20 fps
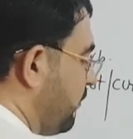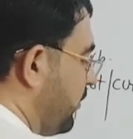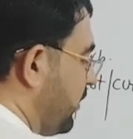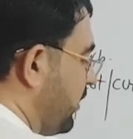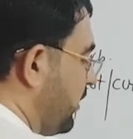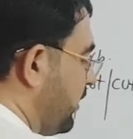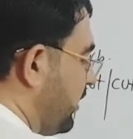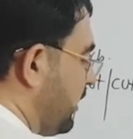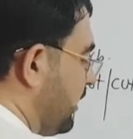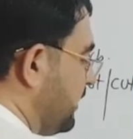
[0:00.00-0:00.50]

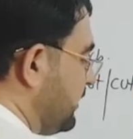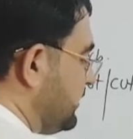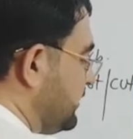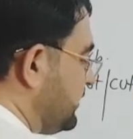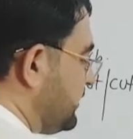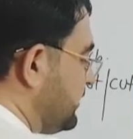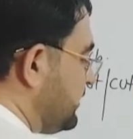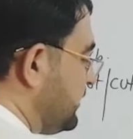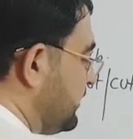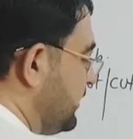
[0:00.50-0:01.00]

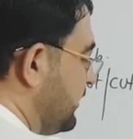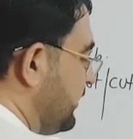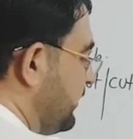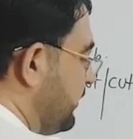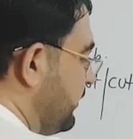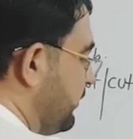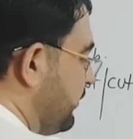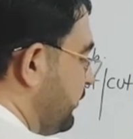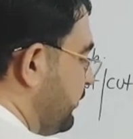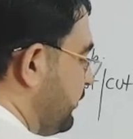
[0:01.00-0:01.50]
was,
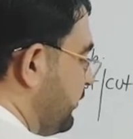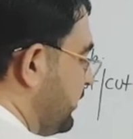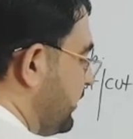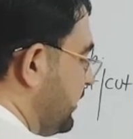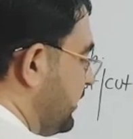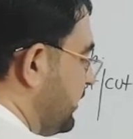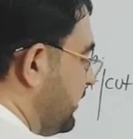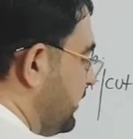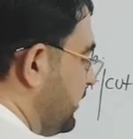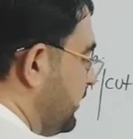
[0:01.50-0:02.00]

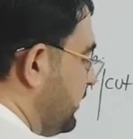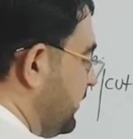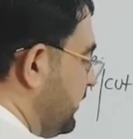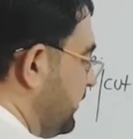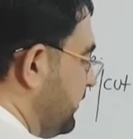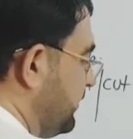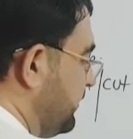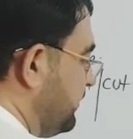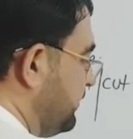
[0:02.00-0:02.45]
were,